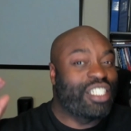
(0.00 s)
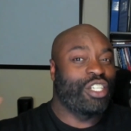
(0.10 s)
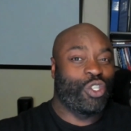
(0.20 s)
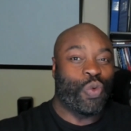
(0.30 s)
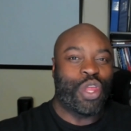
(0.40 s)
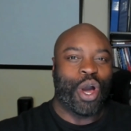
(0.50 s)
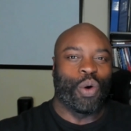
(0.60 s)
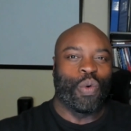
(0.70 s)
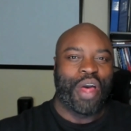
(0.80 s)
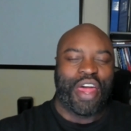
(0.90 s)
Did you
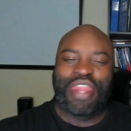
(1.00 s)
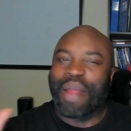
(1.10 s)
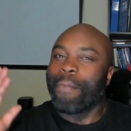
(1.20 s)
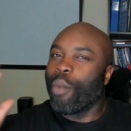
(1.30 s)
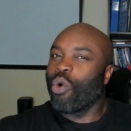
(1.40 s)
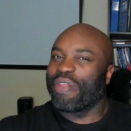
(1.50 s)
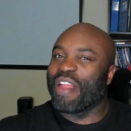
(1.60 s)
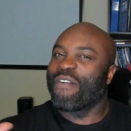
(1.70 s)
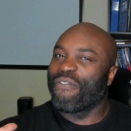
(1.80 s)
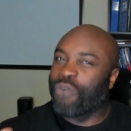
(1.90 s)
know that more than
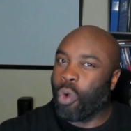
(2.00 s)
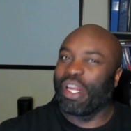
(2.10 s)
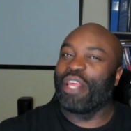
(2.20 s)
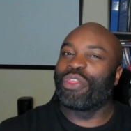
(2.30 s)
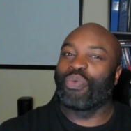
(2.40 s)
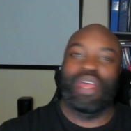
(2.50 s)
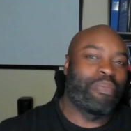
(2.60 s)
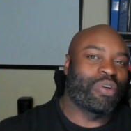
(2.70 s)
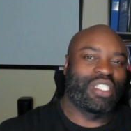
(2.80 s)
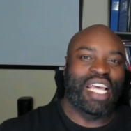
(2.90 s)

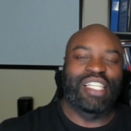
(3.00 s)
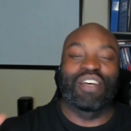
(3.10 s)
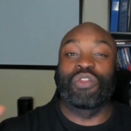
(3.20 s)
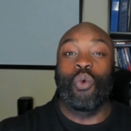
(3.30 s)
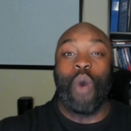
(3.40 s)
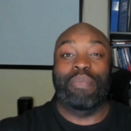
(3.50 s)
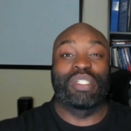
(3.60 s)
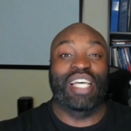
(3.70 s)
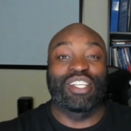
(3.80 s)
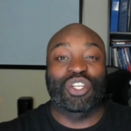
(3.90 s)
43% of the
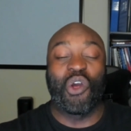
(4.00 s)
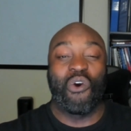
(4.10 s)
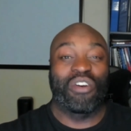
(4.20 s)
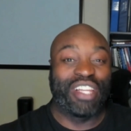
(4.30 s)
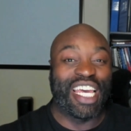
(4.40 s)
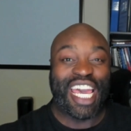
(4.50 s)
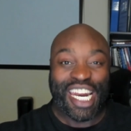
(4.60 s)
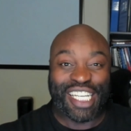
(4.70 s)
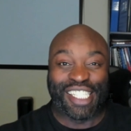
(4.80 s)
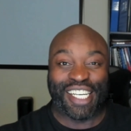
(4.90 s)
websites currently in
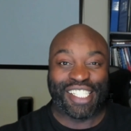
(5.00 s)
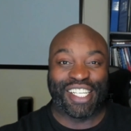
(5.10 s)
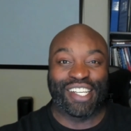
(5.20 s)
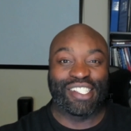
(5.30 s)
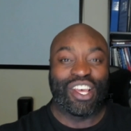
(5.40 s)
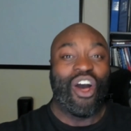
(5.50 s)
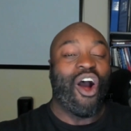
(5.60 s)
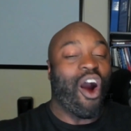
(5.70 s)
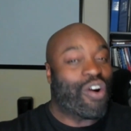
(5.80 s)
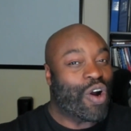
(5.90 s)
existence
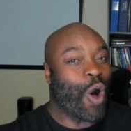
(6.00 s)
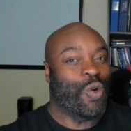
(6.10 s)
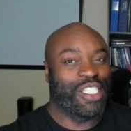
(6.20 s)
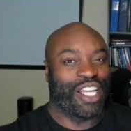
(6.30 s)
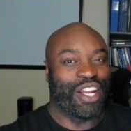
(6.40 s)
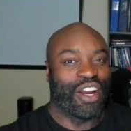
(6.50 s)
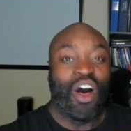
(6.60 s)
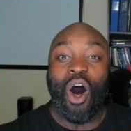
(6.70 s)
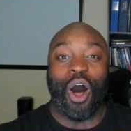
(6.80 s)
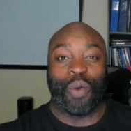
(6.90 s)
are hosted
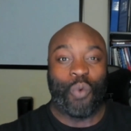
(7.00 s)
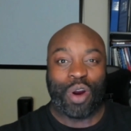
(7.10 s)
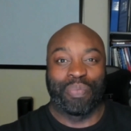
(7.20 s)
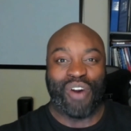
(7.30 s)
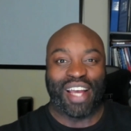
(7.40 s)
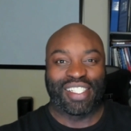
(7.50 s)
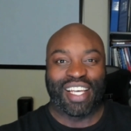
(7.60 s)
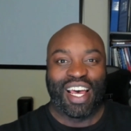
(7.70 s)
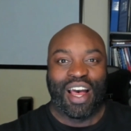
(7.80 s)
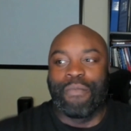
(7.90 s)
on WordPress?
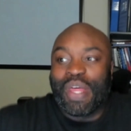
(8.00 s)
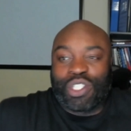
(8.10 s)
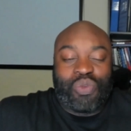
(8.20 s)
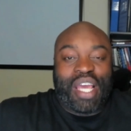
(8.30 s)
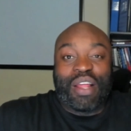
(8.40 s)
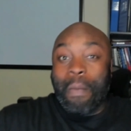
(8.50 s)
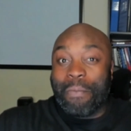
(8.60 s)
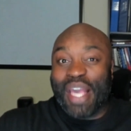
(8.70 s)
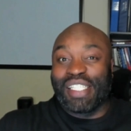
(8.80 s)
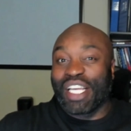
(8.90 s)
That's right,
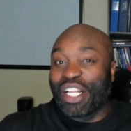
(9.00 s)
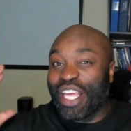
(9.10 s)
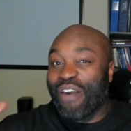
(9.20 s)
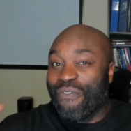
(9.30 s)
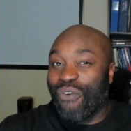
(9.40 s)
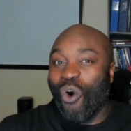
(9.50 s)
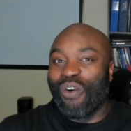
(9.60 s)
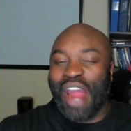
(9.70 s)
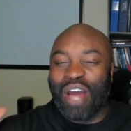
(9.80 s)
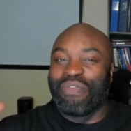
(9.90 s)
basically
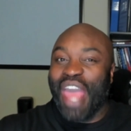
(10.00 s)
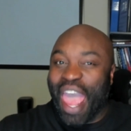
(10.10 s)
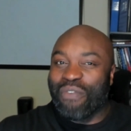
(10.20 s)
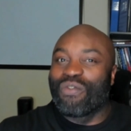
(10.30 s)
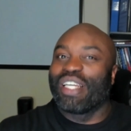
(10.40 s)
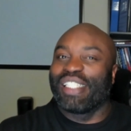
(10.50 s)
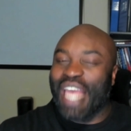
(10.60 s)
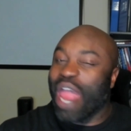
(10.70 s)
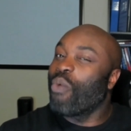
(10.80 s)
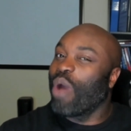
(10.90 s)
4 out of every
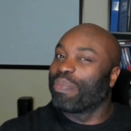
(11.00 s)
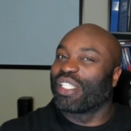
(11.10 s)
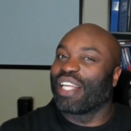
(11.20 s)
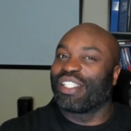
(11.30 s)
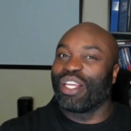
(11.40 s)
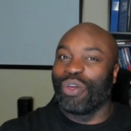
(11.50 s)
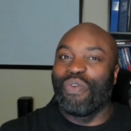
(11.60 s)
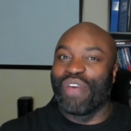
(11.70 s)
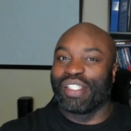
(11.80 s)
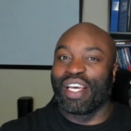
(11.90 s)
10 websites that you
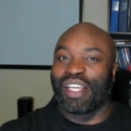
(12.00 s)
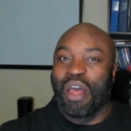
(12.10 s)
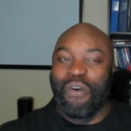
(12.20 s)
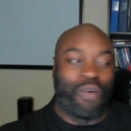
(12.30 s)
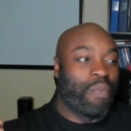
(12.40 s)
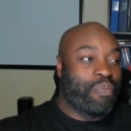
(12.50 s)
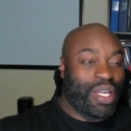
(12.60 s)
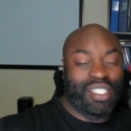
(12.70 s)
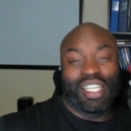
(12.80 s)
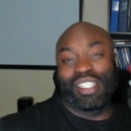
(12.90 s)
visit, from
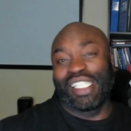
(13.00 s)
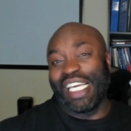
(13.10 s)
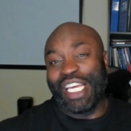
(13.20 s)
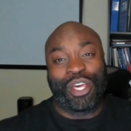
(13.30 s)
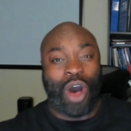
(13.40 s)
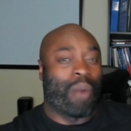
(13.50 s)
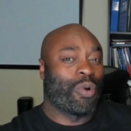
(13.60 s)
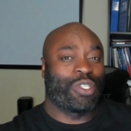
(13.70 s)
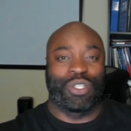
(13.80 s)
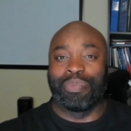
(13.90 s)
business to
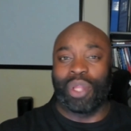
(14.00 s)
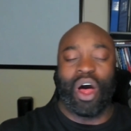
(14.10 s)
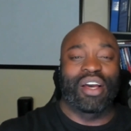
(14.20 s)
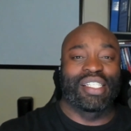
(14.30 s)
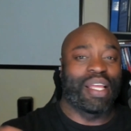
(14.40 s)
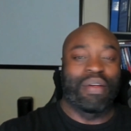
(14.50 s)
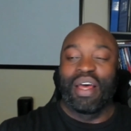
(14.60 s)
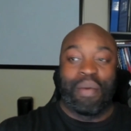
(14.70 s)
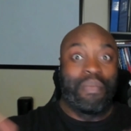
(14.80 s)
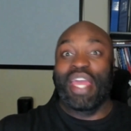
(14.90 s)
e-commerce to blogs and
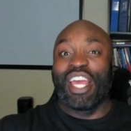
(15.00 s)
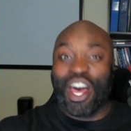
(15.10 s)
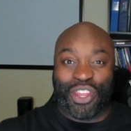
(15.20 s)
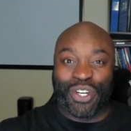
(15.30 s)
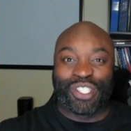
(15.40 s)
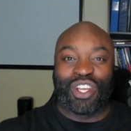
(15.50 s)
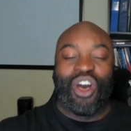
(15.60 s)
many others,